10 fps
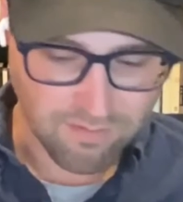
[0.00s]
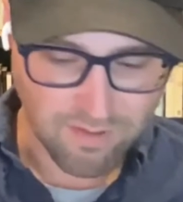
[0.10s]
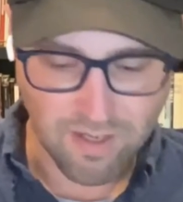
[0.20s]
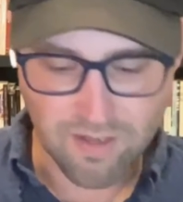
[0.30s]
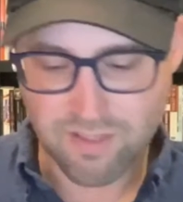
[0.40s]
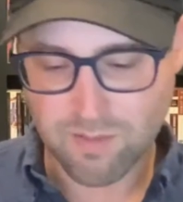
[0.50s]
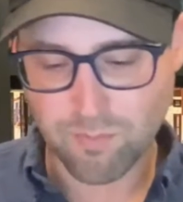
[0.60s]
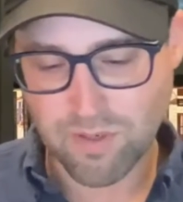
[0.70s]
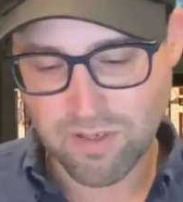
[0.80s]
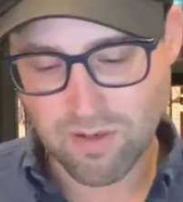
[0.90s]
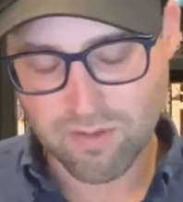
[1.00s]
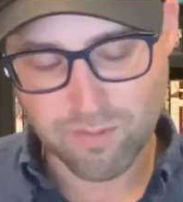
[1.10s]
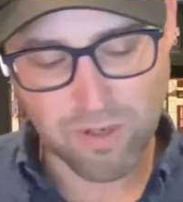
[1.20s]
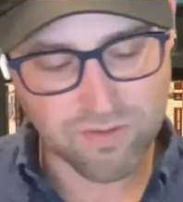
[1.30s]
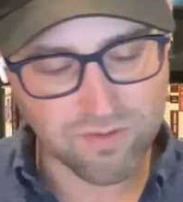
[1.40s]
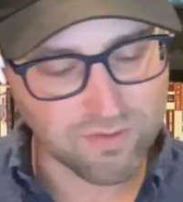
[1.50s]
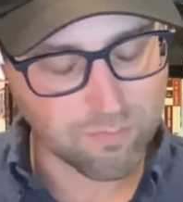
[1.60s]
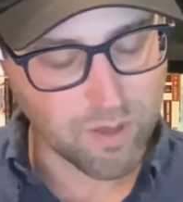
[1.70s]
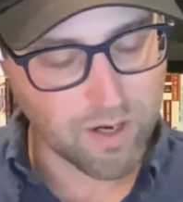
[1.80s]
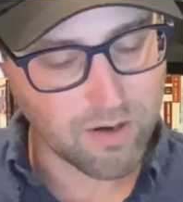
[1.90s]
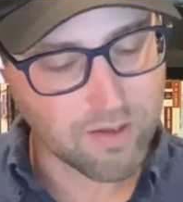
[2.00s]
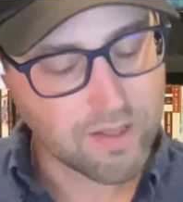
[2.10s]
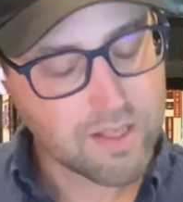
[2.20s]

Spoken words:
expressions of prayer.